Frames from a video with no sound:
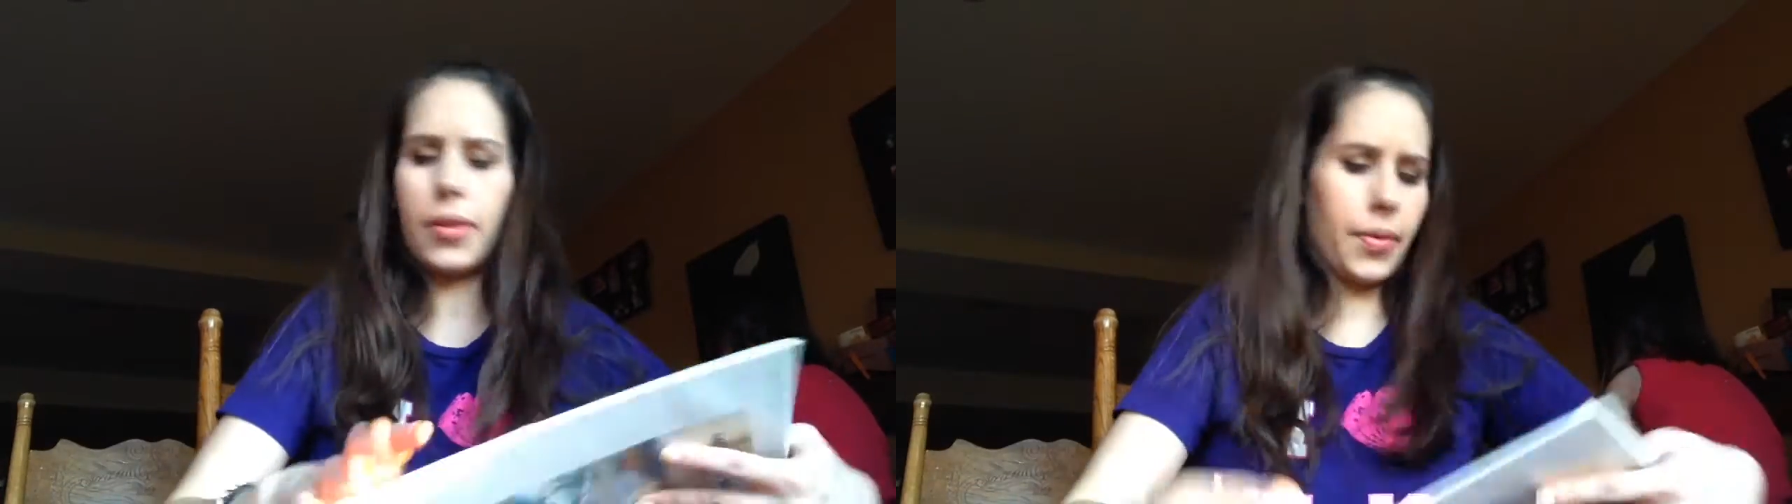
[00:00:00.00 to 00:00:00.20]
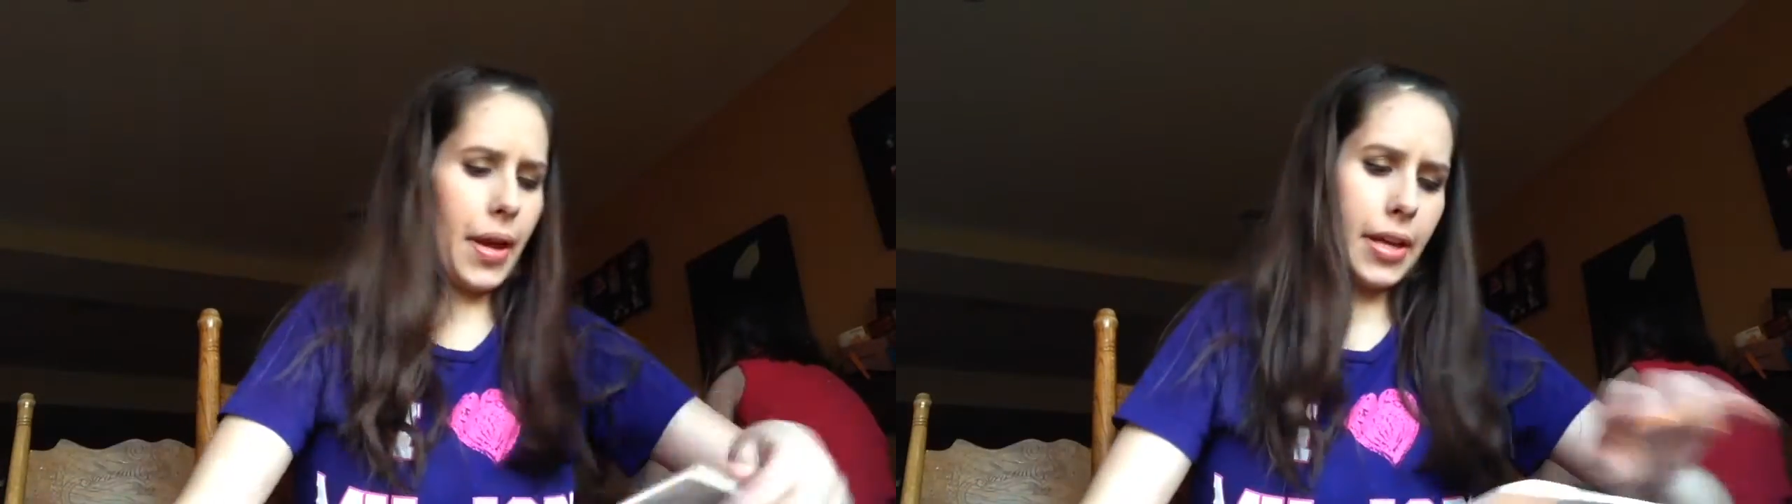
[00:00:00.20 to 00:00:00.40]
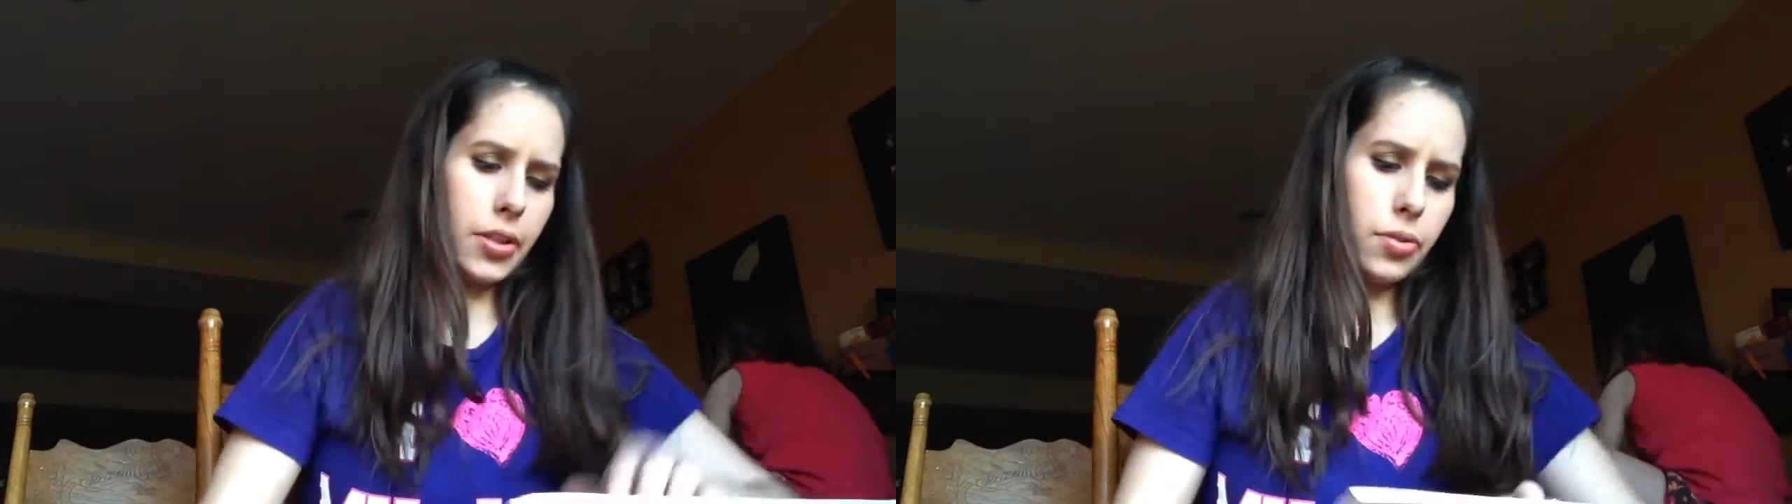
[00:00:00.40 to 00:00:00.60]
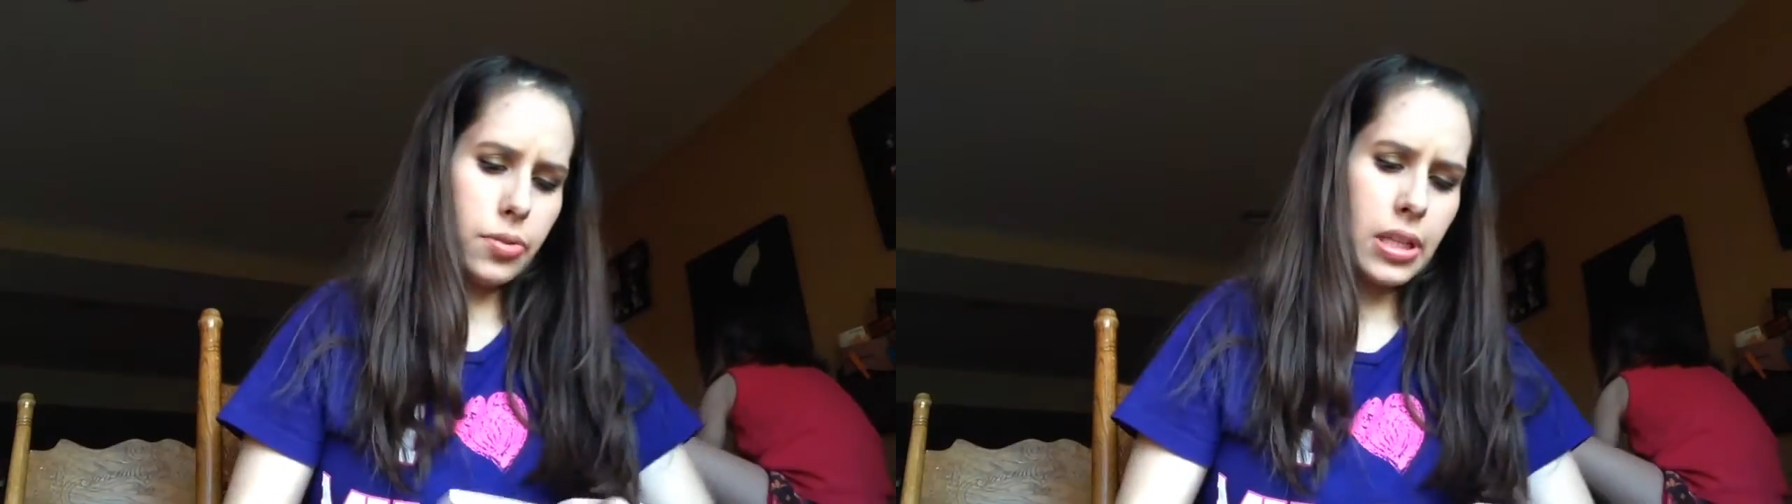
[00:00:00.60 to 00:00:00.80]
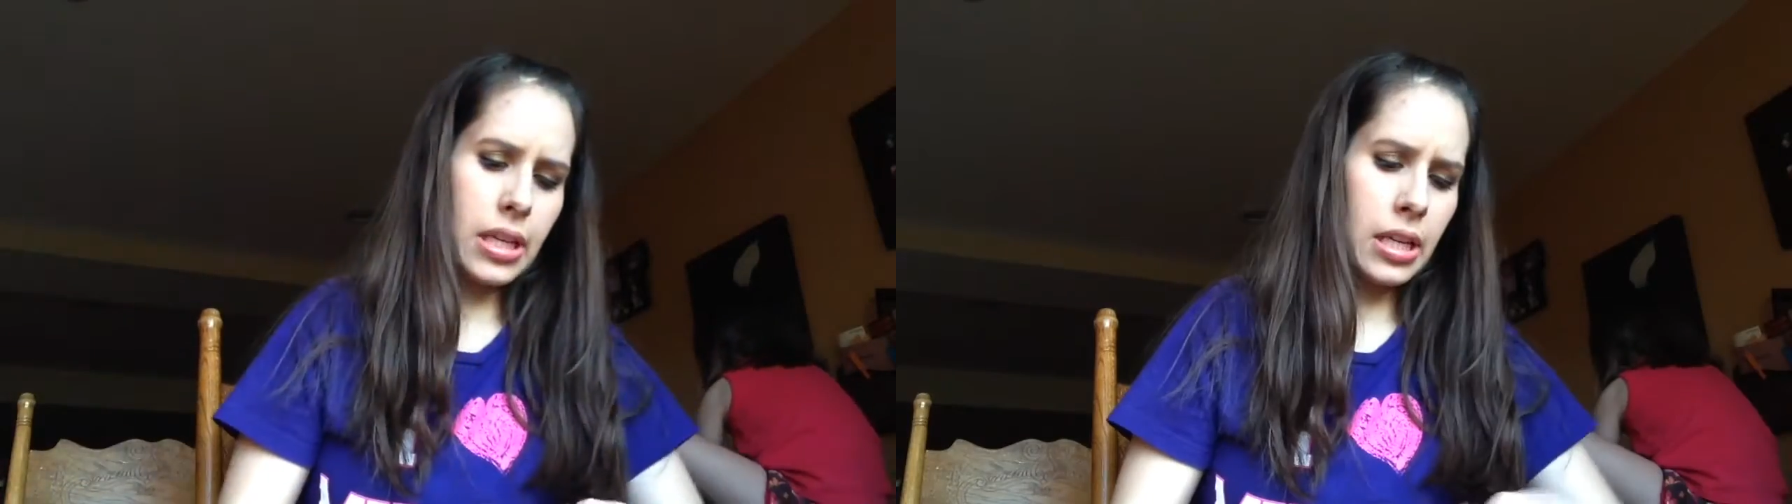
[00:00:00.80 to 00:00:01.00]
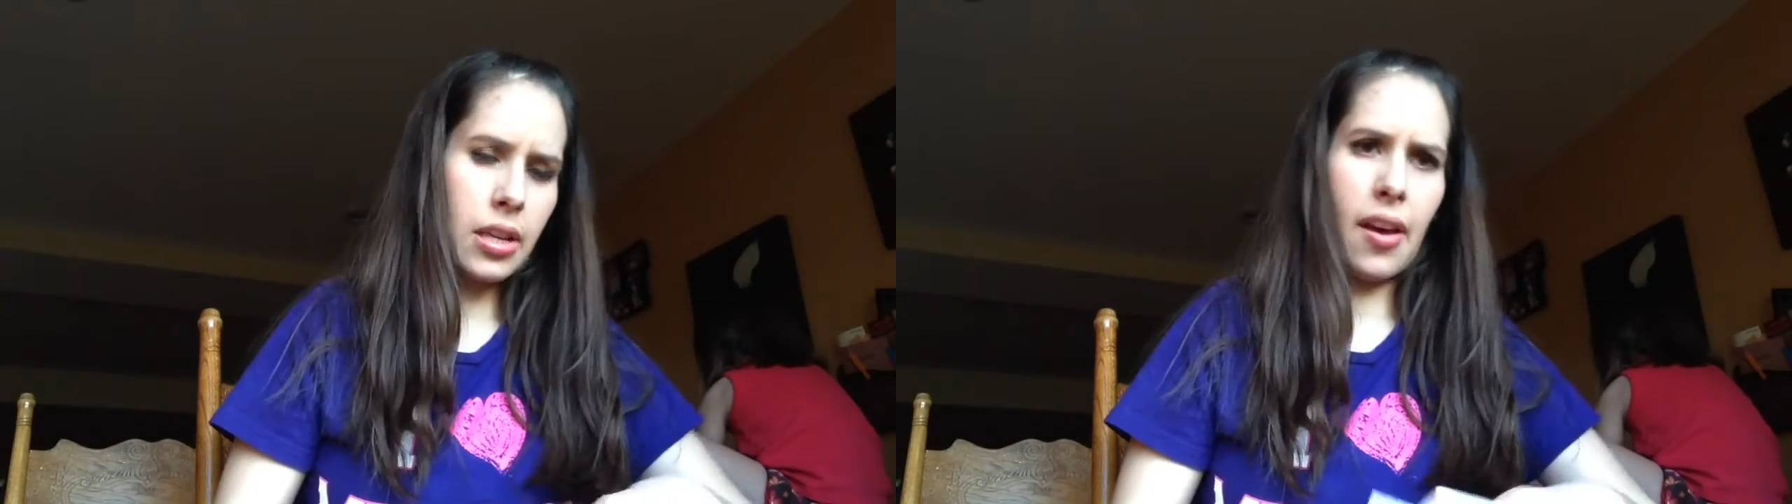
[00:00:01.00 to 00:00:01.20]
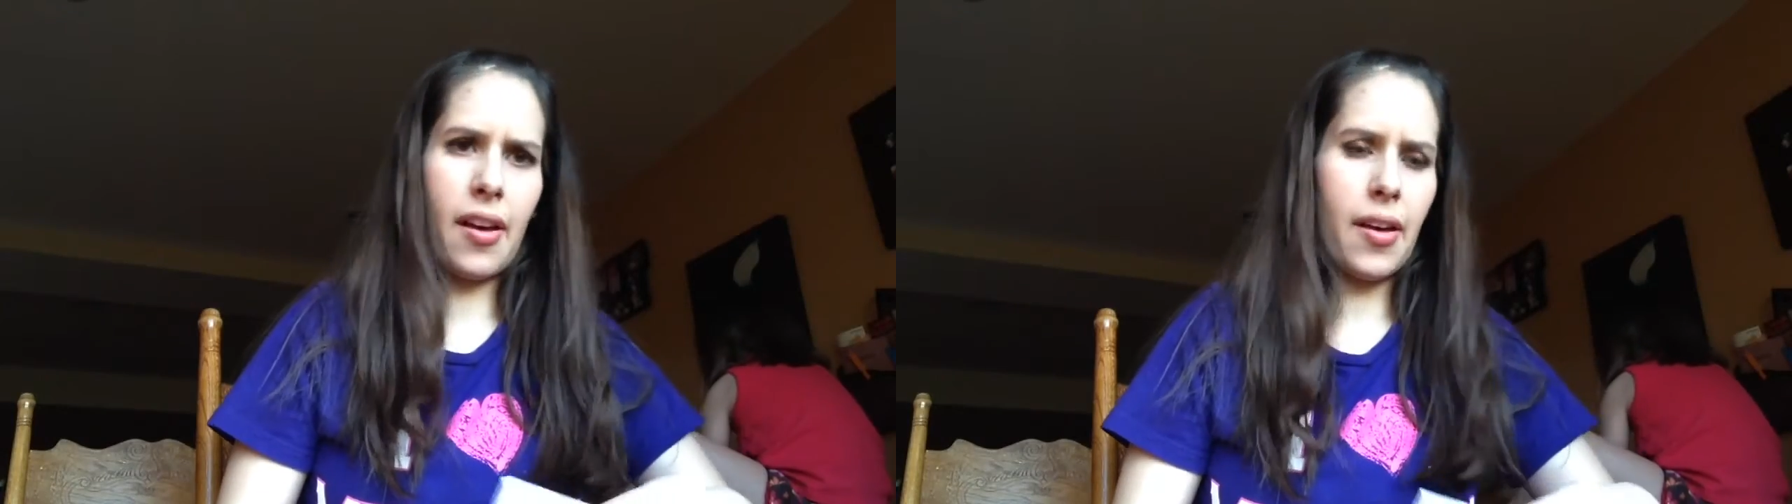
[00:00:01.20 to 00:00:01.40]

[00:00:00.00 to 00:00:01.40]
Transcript: okay, you need,